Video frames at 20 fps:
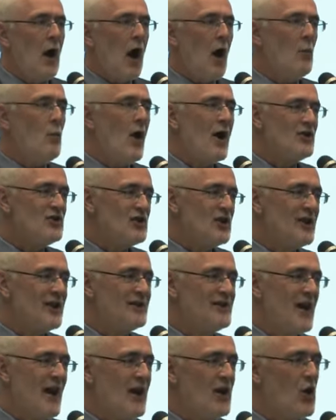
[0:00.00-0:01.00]
I want you to
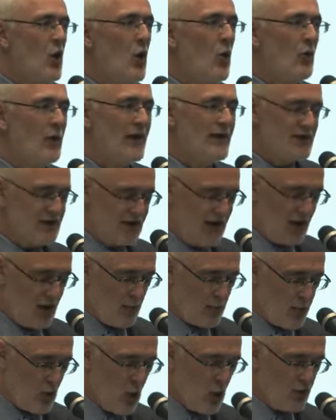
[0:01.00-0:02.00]
take a holistic
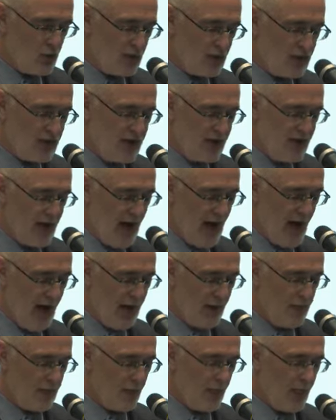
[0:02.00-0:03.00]
approach
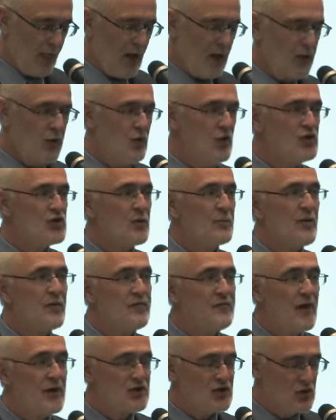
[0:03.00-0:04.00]
today. Use your
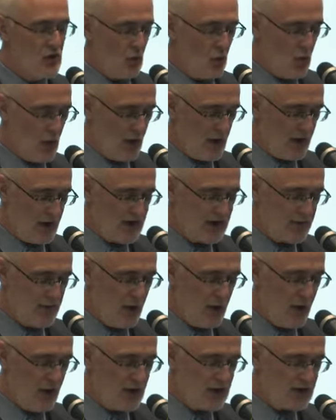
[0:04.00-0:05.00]
professional work
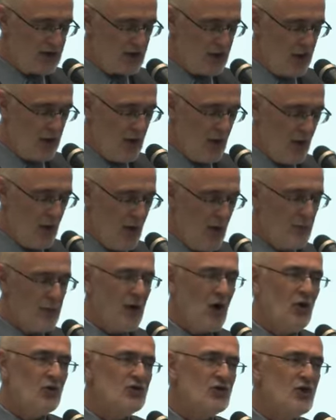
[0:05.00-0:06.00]
experience,
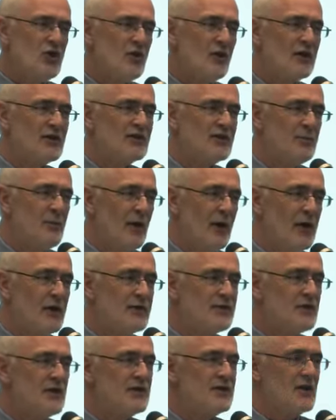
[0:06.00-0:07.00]
but also your
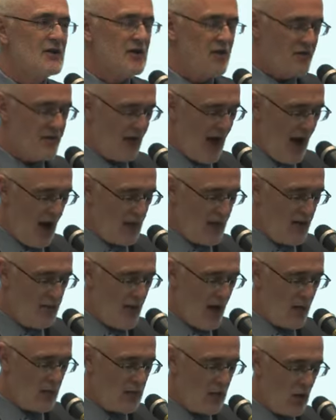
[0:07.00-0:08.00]
experiences as a family
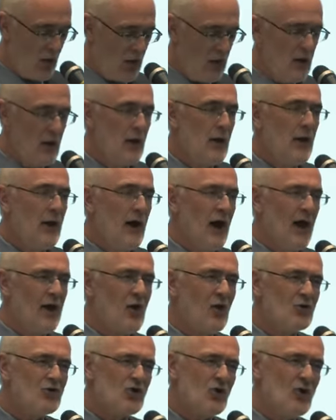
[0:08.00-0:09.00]
member,
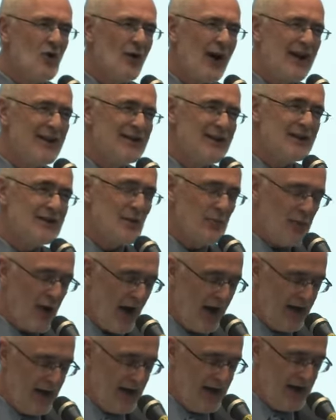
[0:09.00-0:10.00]
and also your
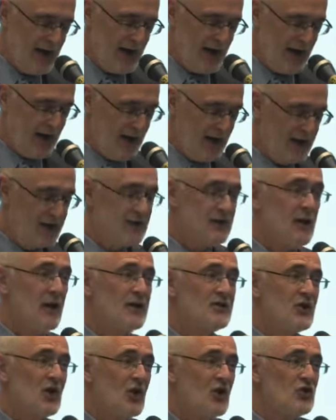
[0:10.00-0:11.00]
anticipated needs
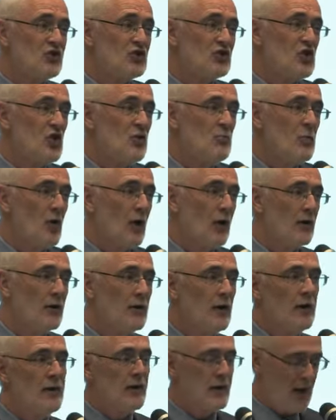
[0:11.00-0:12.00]
as a consumer
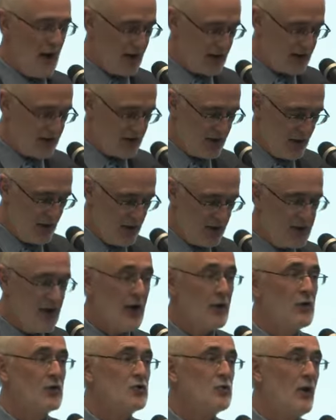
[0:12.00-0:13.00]
in the next
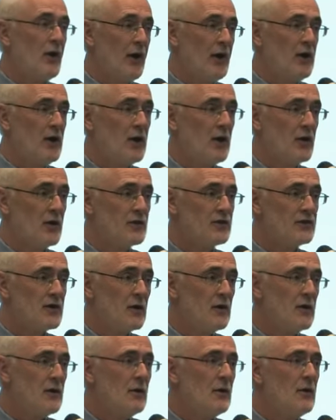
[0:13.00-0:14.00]
10 or 20
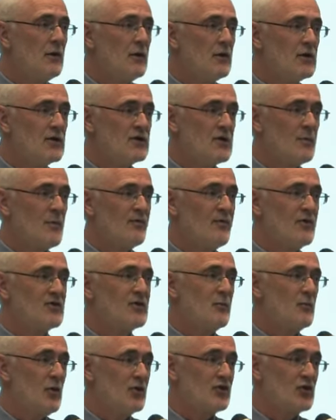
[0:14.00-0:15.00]
years. Some of
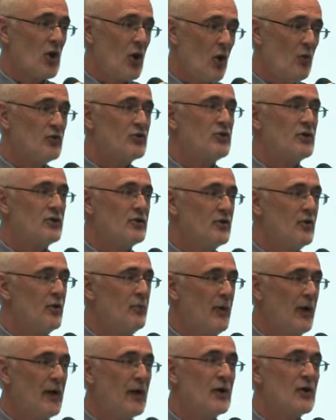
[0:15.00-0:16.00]
us are much closer to
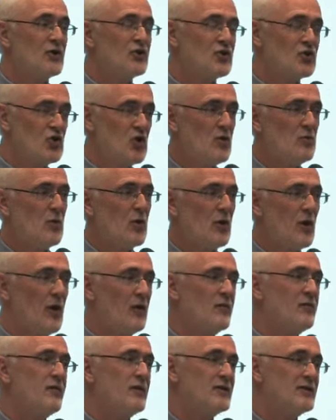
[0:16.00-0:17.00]
being a consumer
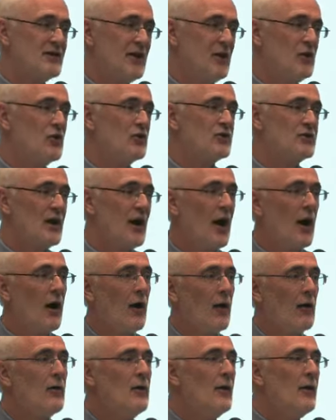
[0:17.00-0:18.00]
of seniors'
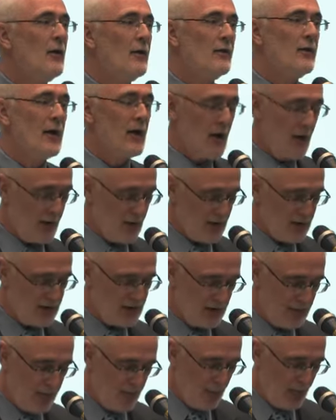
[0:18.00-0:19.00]
care than
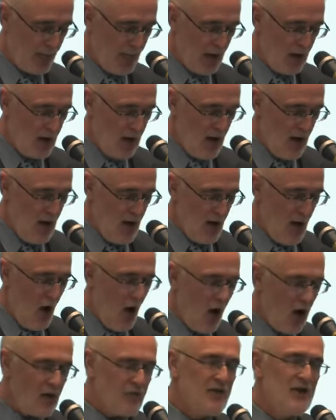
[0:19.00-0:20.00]
others.
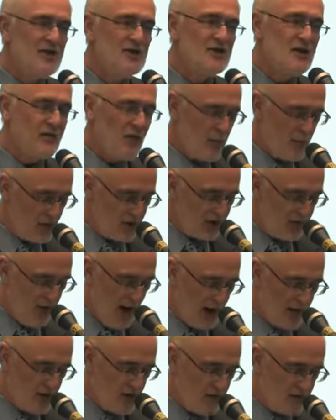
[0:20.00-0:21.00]
All of these different
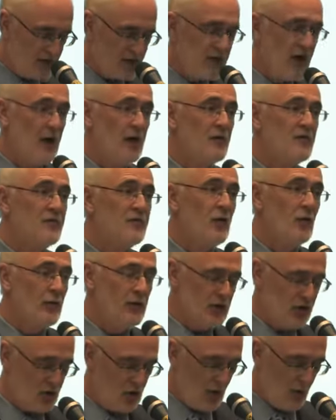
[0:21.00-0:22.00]
perspectives can
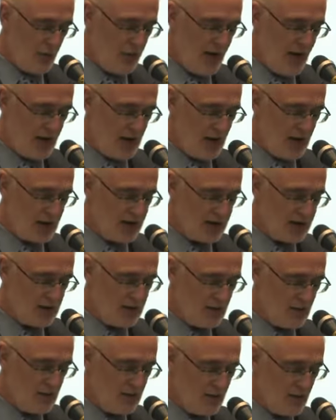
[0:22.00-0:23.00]
influence your opinions.